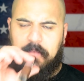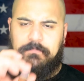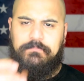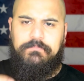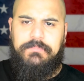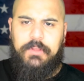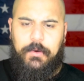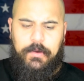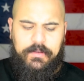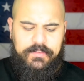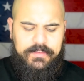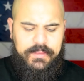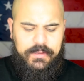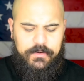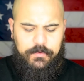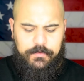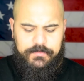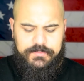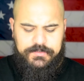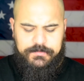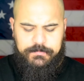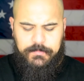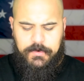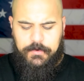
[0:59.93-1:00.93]
Blow out that
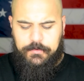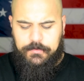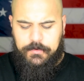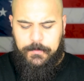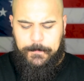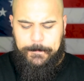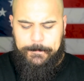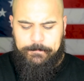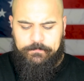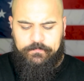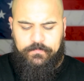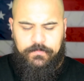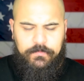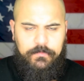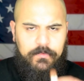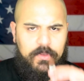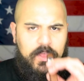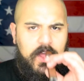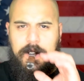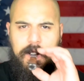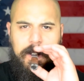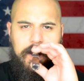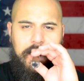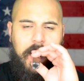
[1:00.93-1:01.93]
old smoke
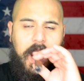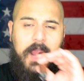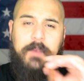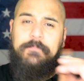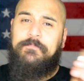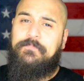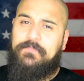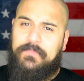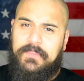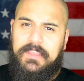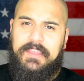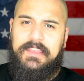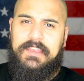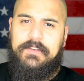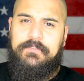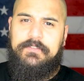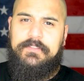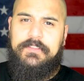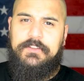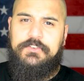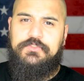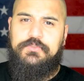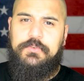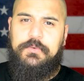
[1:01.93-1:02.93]
and give
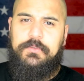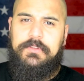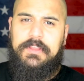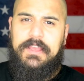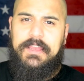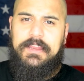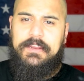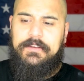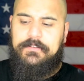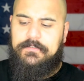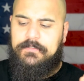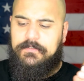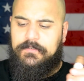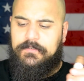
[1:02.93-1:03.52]
it the true light.